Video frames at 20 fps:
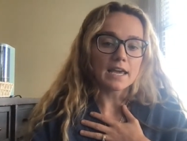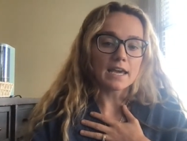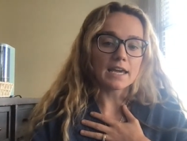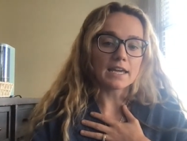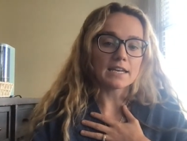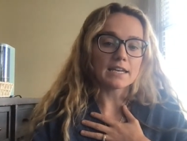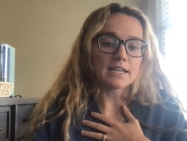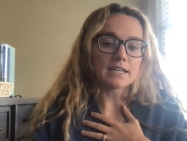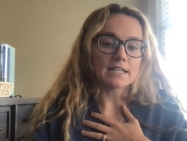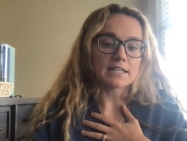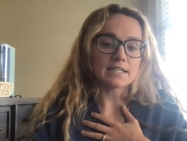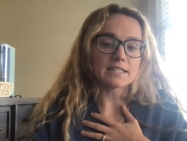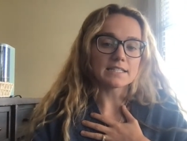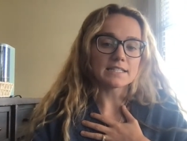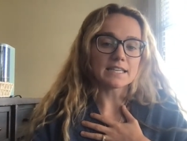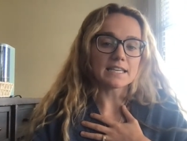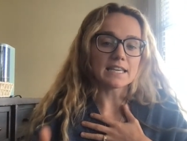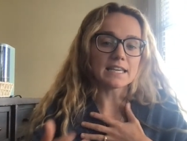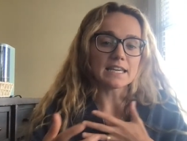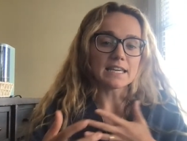and it
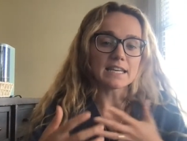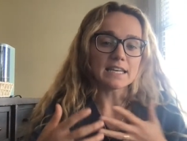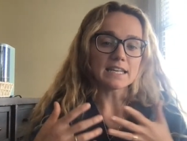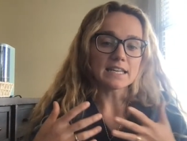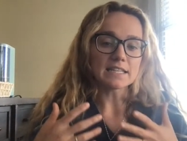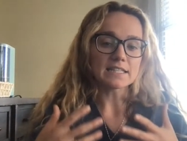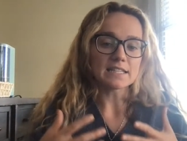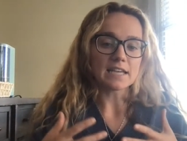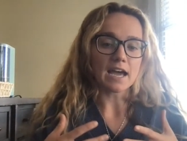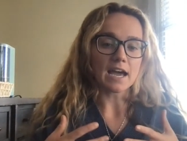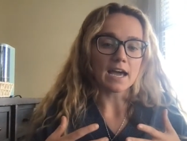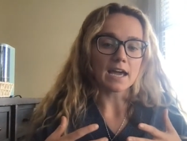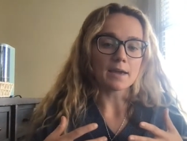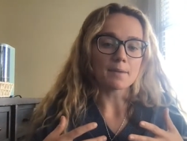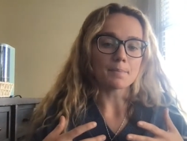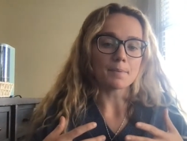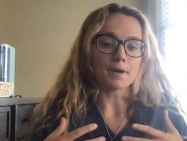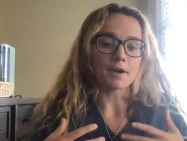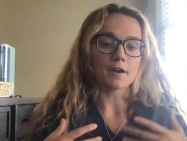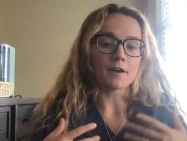is any
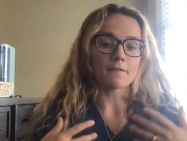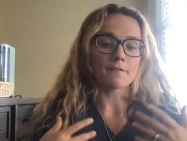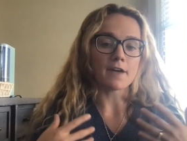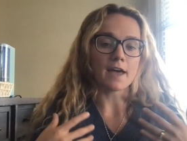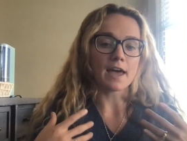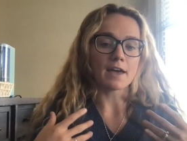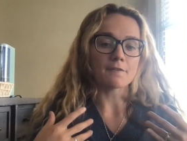type of